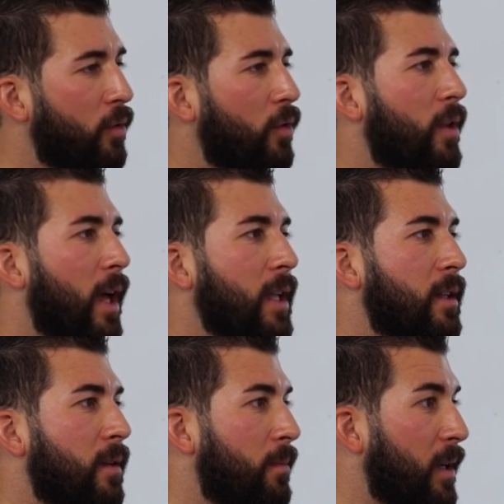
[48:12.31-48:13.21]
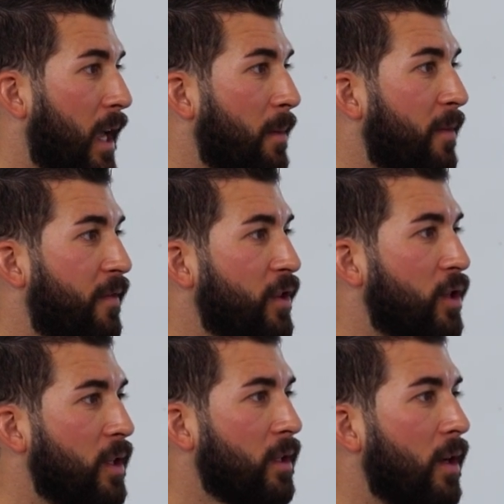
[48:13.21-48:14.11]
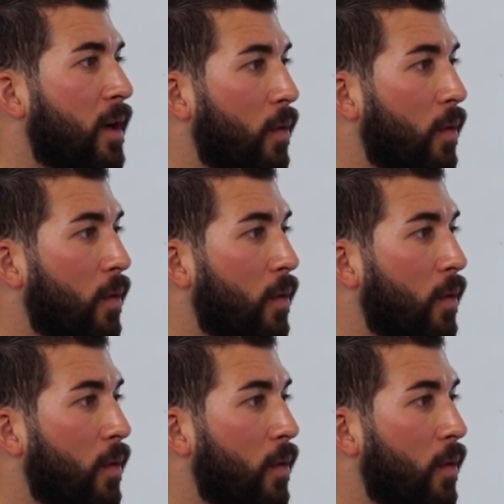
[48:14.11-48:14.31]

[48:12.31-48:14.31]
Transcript: to do that, became efficient.